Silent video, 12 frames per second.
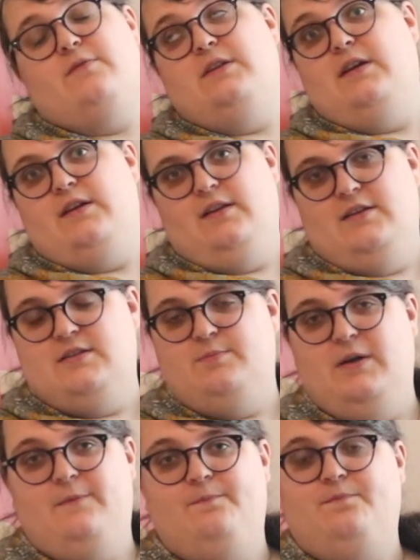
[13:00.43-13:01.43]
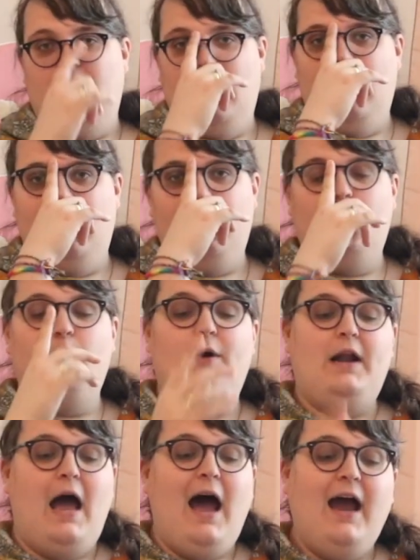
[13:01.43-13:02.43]
ridiculous. But
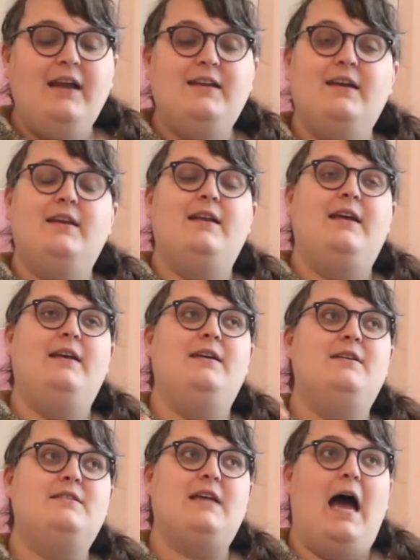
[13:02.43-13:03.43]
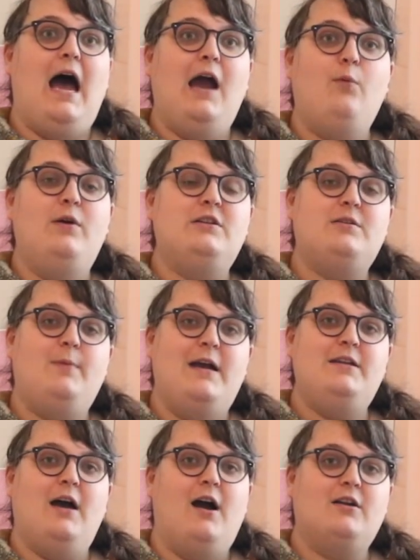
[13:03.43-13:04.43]
what I did is I went to my
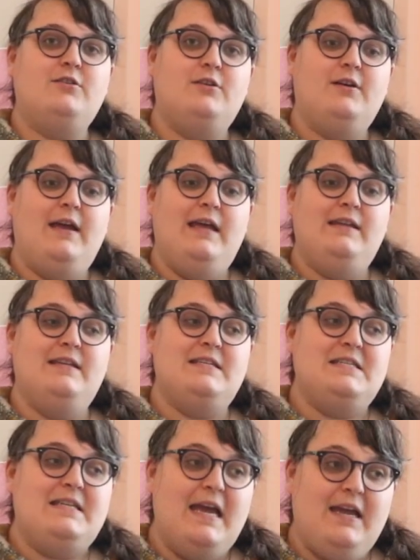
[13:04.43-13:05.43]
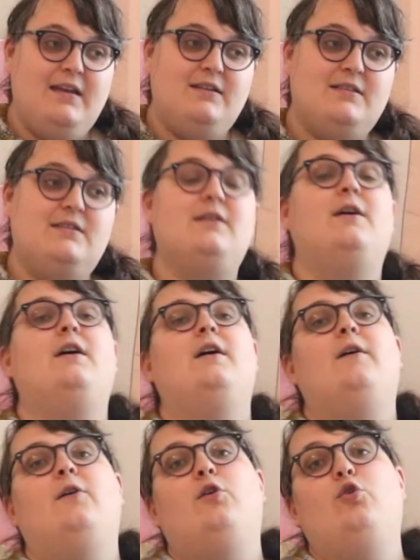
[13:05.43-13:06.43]
doctor in the States,
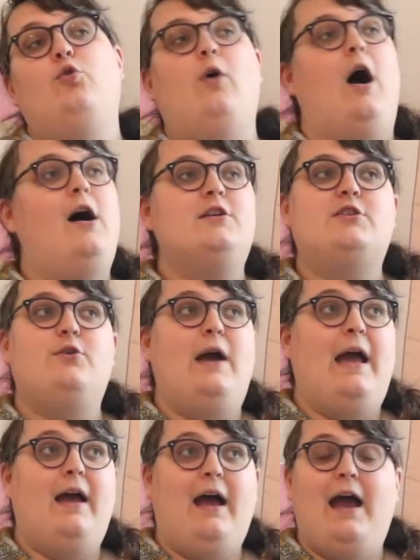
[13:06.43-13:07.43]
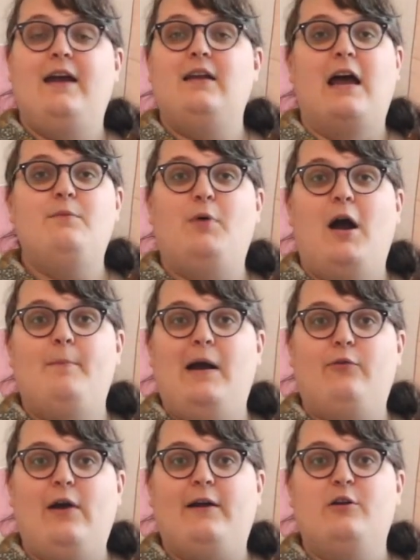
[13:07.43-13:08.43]
who also had, I brought my
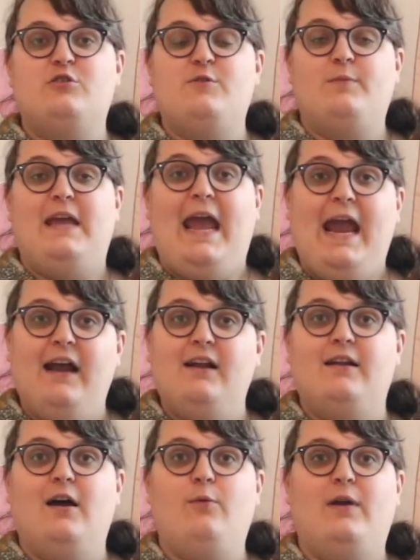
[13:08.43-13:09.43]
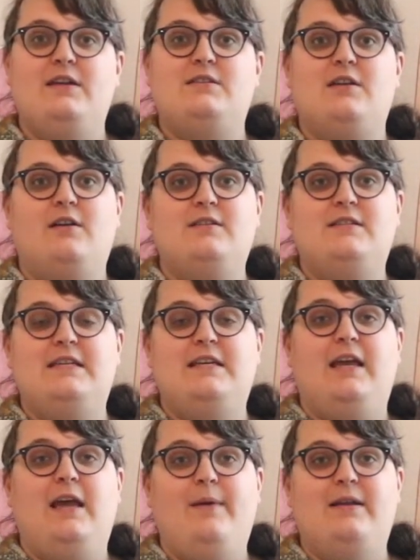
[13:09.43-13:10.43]
records from Canada when I started
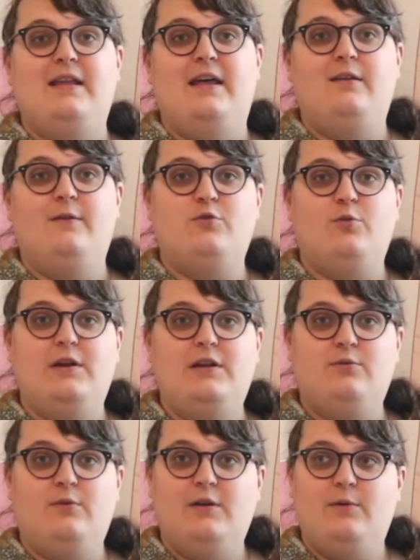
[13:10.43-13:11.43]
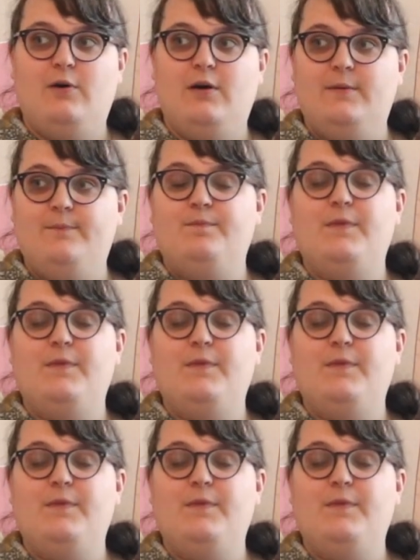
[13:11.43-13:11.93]
seeing him at the end of 2021.